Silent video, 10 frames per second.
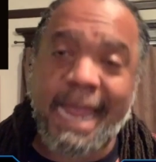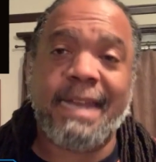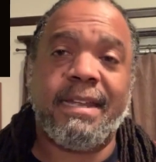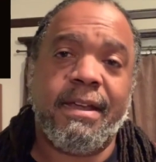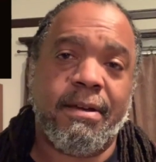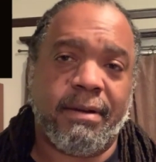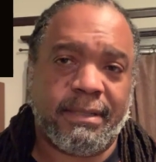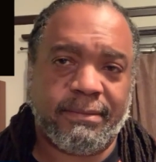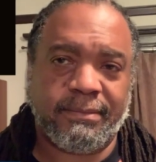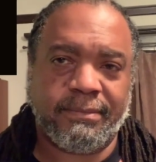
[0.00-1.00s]
and
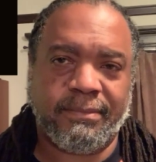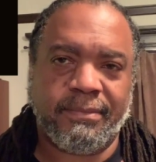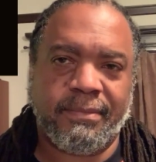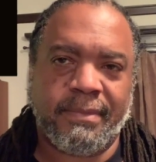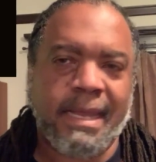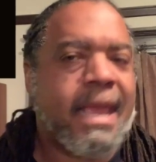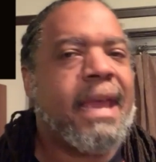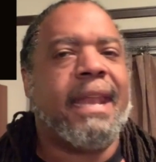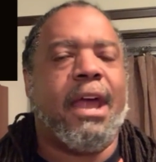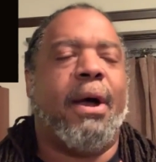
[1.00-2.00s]
here.
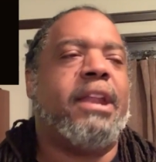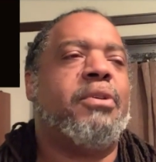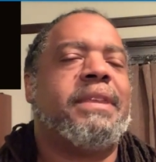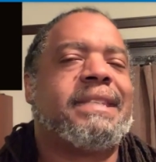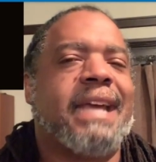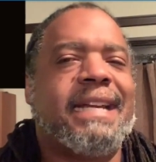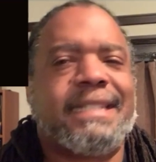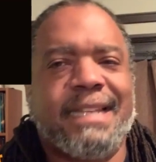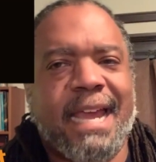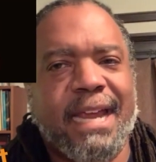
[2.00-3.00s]
Now, I know the
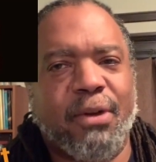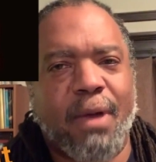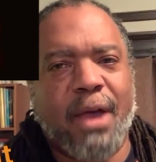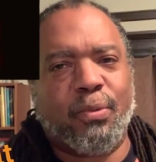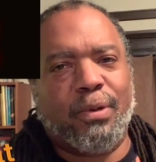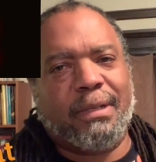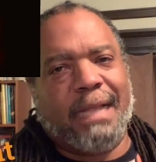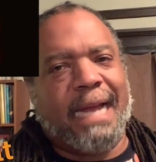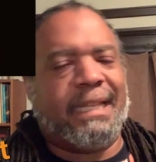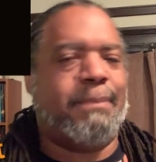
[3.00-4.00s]
science denying crowd will
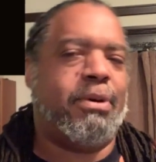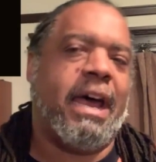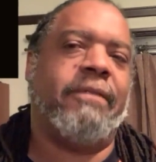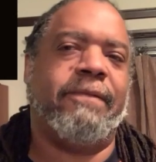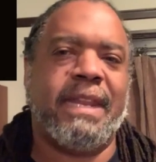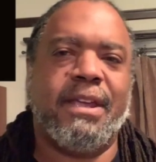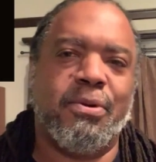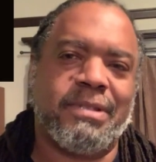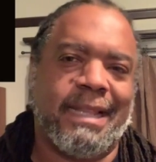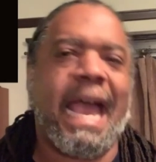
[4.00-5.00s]
likely put out
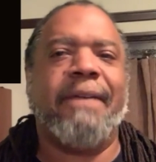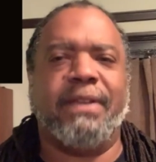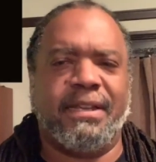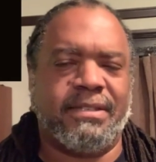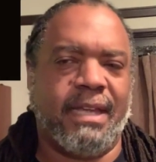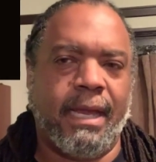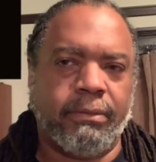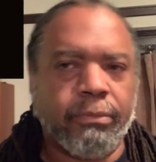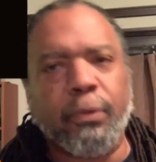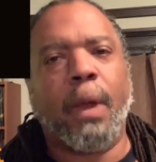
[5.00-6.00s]
videos laughing and
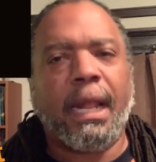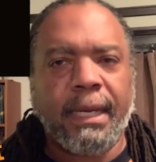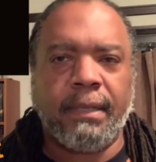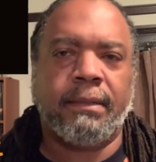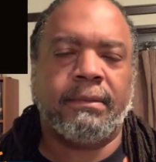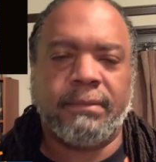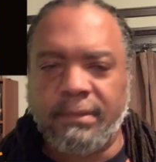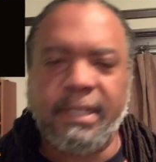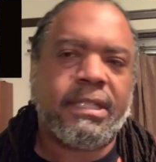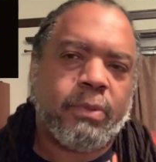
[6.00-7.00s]
saying, Really?
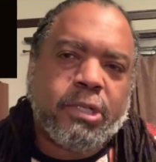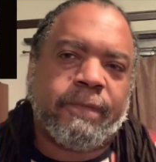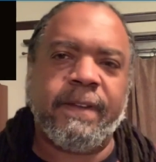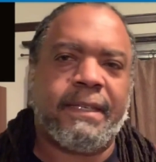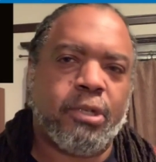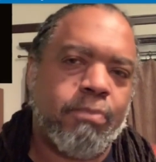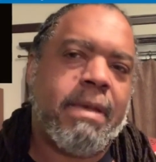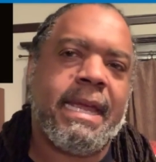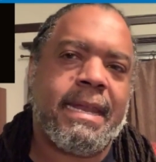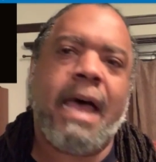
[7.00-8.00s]
This is what your
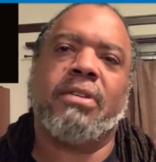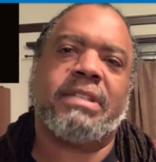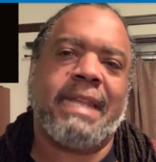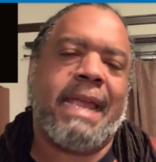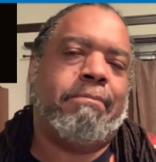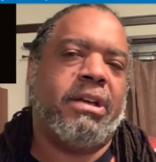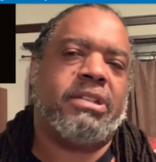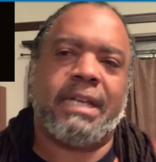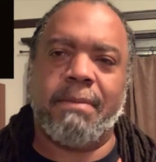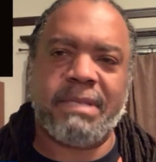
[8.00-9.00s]
$52 billion a day
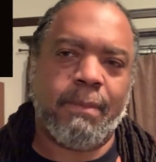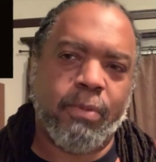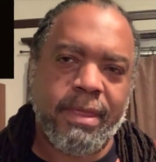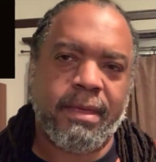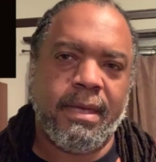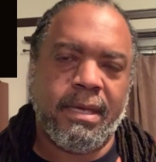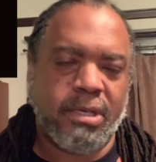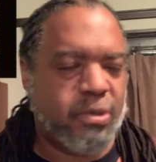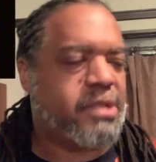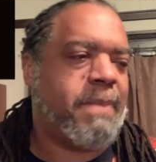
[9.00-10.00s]
budget comes up with?
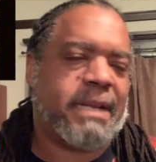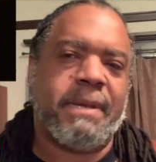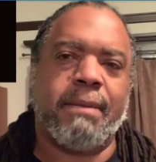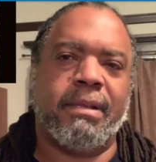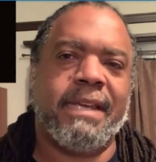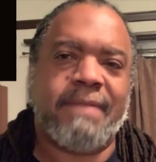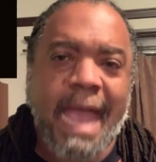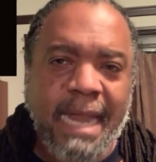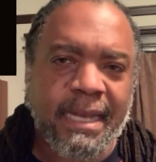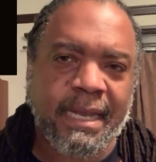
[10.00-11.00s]
You expect me to believe
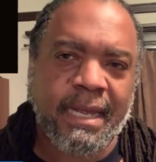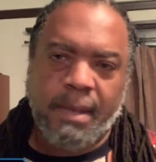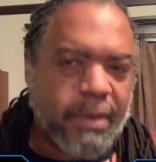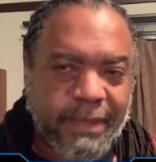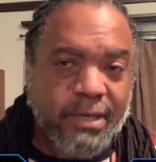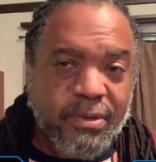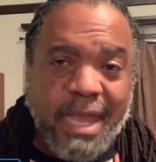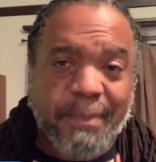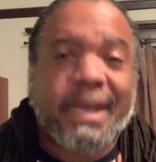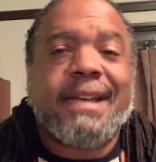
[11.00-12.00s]
that? But they
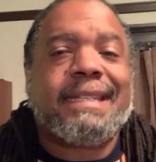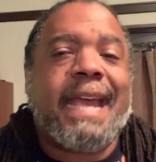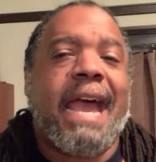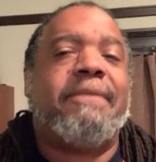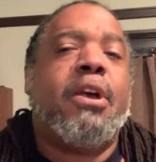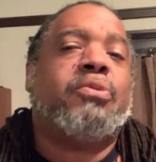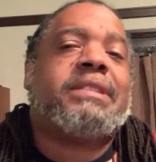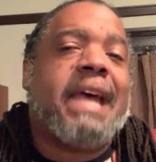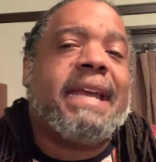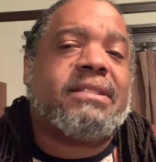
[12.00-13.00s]
do that because they have no
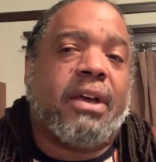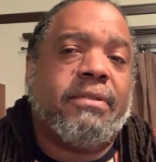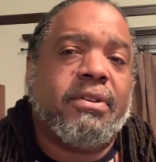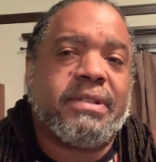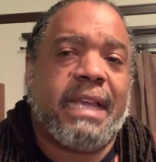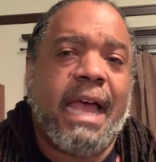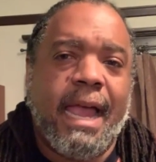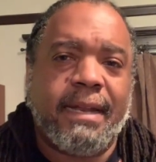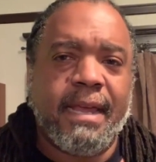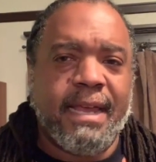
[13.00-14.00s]
science on their
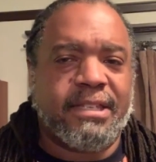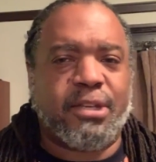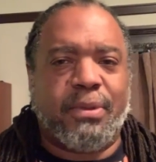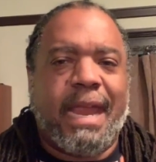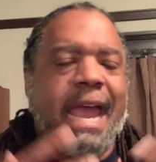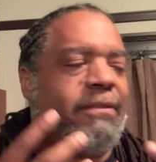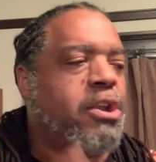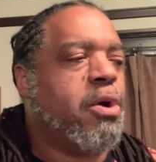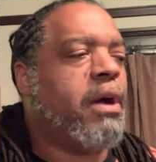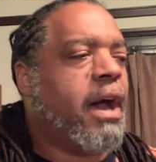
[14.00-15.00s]
side. So they
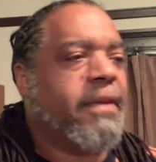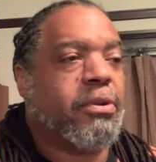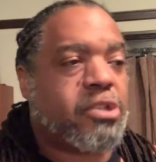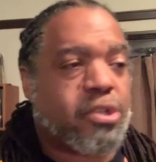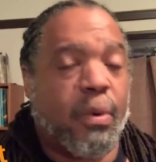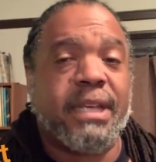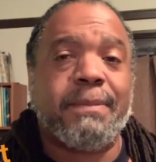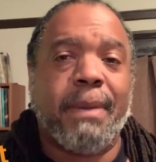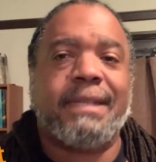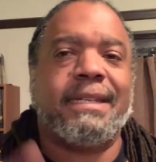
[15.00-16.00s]
have no other
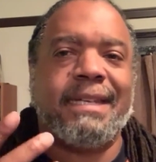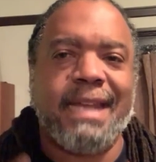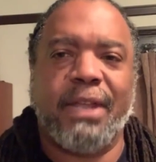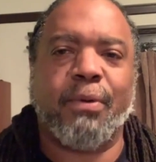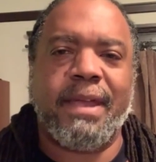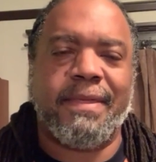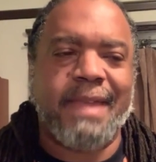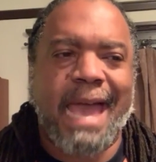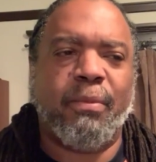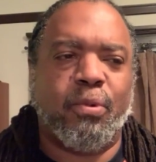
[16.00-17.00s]
choice but to
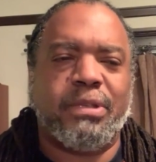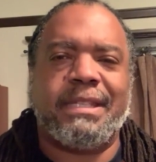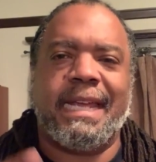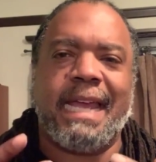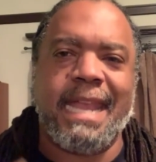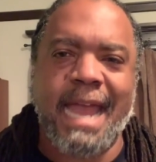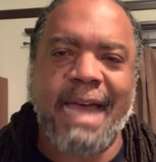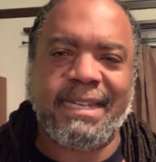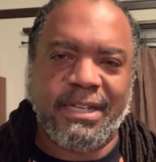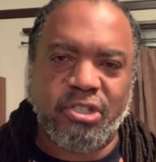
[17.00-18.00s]
denigrate that which they
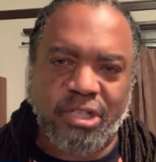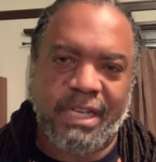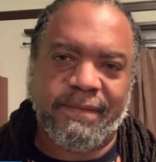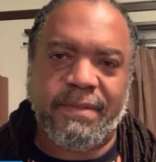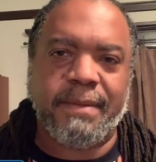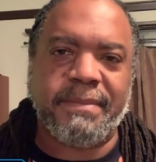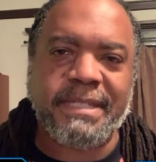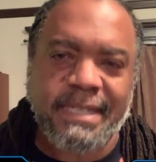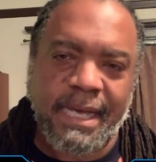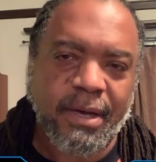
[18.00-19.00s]
cannot achieve
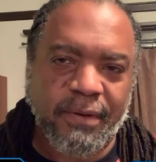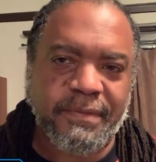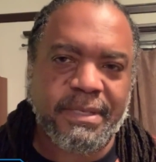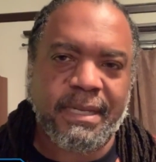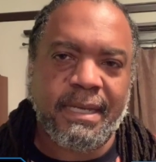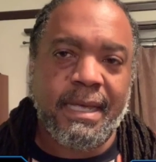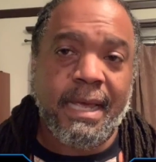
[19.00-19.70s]
themselves.